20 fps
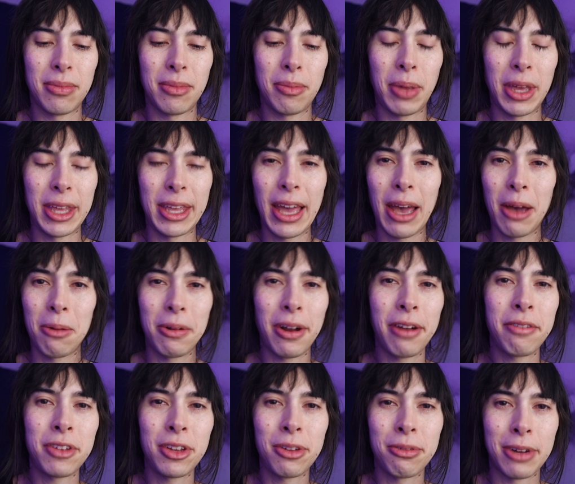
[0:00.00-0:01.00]
But yeah,
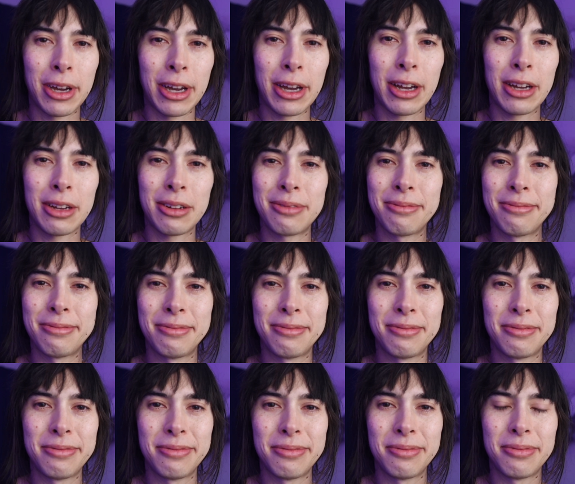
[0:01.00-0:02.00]
wherever you are,
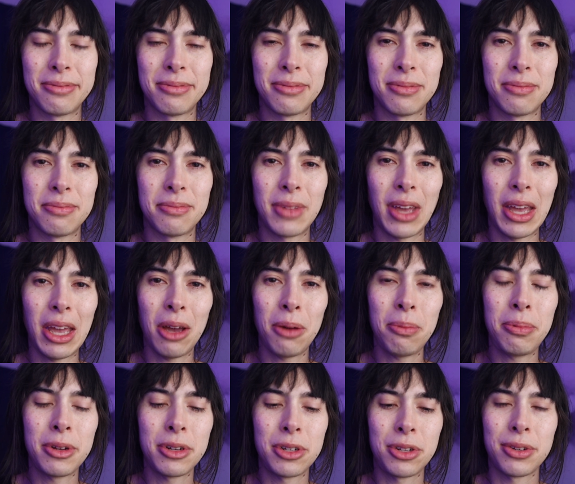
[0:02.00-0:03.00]
I
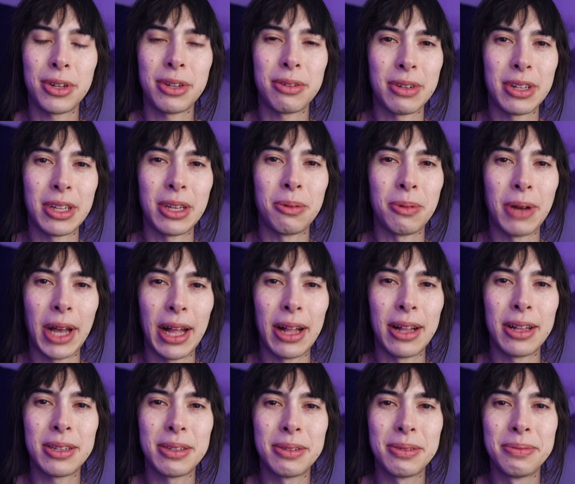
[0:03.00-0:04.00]
hope you're doing really
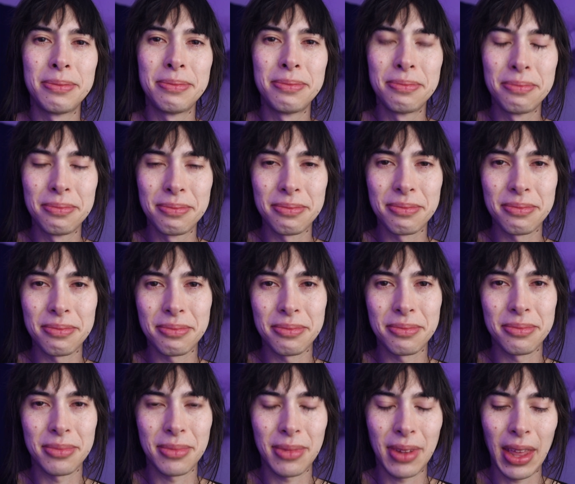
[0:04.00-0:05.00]
well.
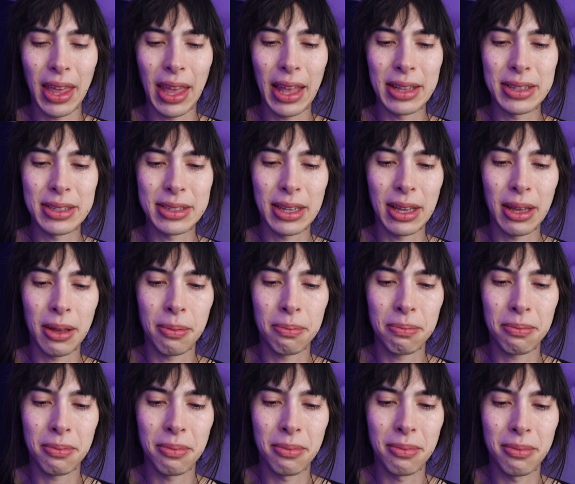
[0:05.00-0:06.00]
And,
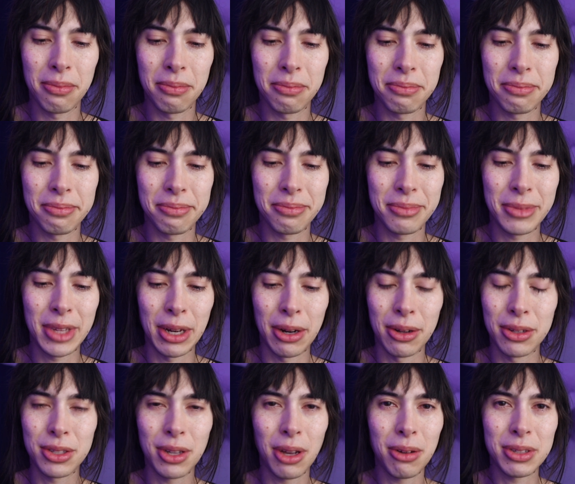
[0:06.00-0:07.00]
you know,
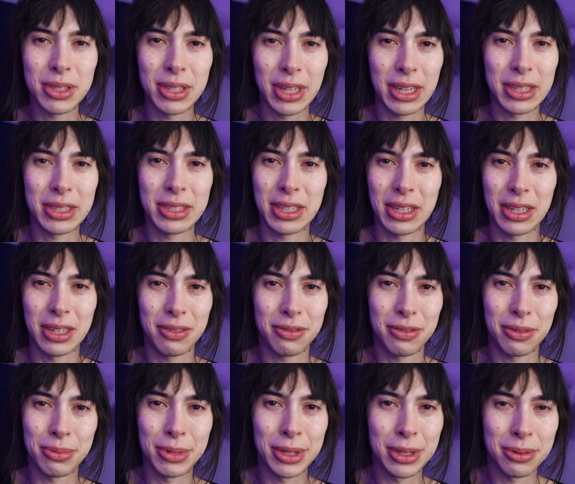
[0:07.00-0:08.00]
it's always nice to hear
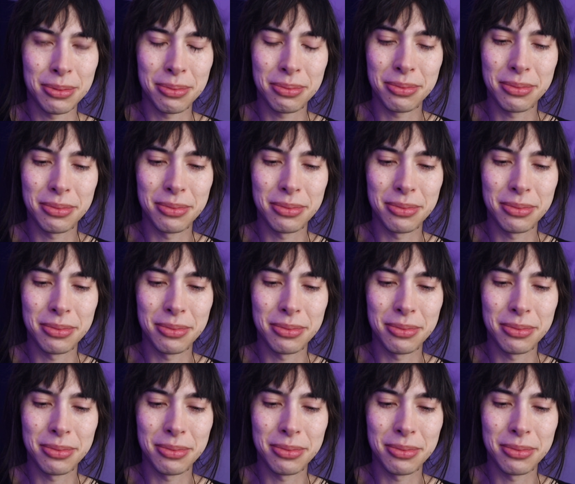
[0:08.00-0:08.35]
from you.